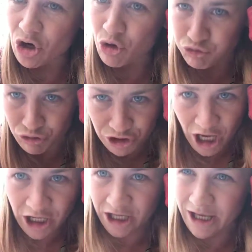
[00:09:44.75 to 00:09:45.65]

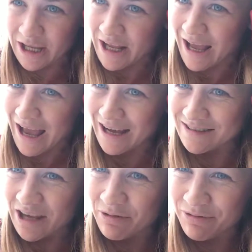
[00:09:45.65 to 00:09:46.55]
creating it
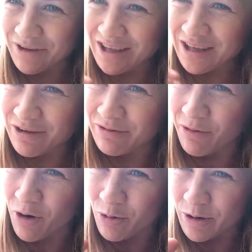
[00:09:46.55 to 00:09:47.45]
as like feeling
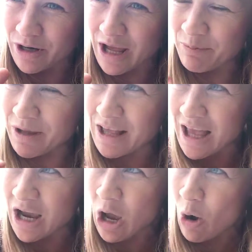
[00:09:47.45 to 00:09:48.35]
forward and being
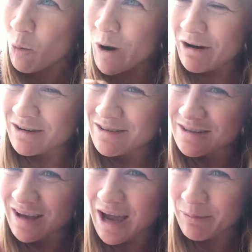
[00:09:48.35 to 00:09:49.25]
like, where is
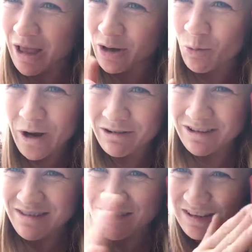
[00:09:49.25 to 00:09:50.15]
the timeline? Where
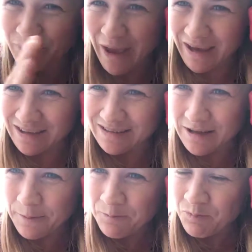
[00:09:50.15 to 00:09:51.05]
is the
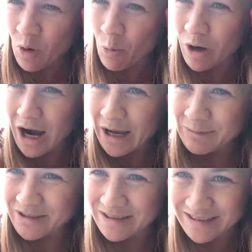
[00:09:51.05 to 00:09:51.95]
space where
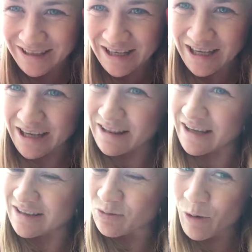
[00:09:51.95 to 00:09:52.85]
I'm succeeding in
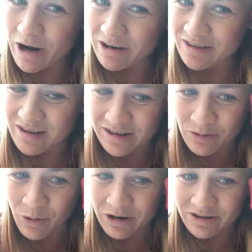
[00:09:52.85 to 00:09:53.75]
this? Where is
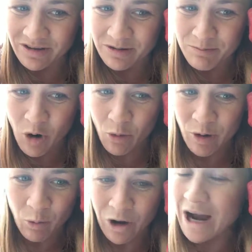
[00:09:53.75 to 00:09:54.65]
the
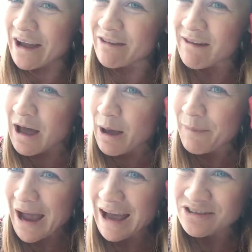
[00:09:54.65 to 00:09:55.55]
moment where I have
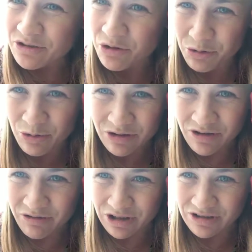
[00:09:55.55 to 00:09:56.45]
passed through this
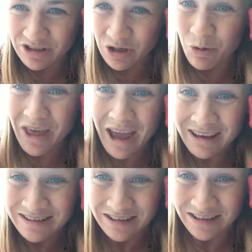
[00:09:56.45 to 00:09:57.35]
adversity with
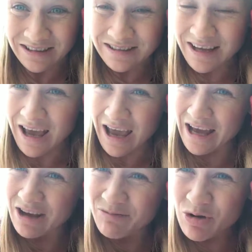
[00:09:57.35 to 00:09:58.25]
excellence
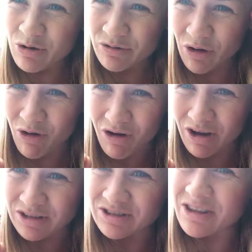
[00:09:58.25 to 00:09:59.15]
and have moved
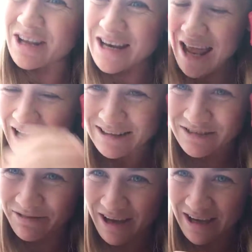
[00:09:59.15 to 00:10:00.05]
on to the
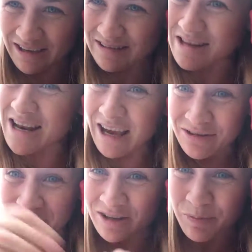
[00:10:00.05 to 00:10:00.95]
next phase
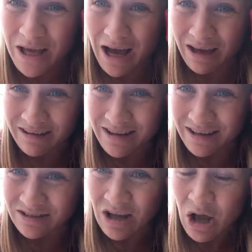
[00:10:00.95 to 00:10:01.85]
beyond
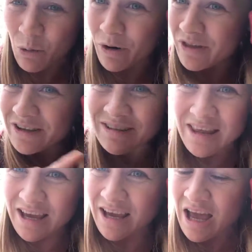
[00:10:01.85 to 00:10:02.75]
this, where this
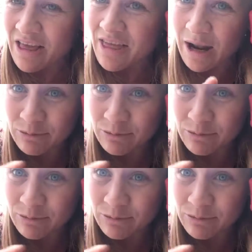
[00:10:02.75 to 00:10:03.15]
thing that